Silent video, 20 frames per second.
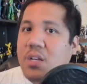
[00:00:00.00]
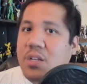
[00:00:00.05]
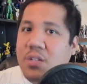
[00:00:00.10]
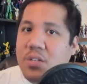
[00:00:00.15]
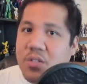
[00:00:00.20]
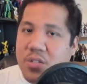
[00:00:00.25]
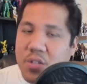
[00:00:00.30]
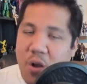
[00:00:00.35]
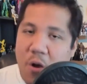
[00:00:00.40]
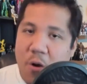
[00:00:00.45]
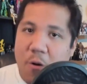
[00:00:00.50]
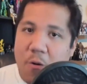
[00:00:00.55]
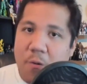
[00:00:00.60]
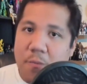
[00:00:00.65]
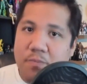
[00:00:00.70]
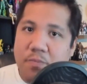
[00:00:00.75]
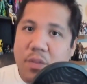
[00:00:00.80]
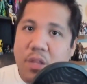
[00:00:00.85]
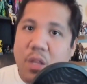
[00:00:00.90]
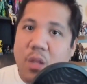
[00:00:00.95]

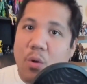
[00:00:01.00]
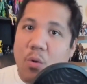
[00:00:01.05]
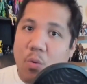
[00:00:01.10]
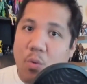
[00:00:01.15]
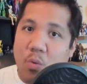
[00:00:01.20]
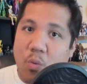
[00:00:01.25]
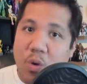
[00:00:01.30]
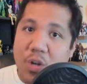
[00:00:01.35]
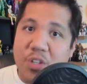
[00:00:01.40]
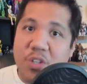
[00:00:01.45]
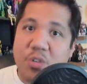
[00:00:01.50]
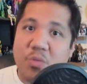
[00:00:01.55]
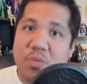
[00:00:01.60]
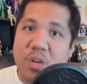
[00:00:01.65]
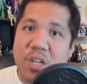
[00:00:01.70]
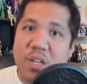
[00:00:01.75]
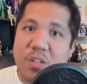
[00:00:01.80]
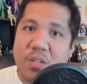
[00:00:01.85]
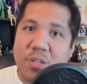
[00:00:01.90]
So what you want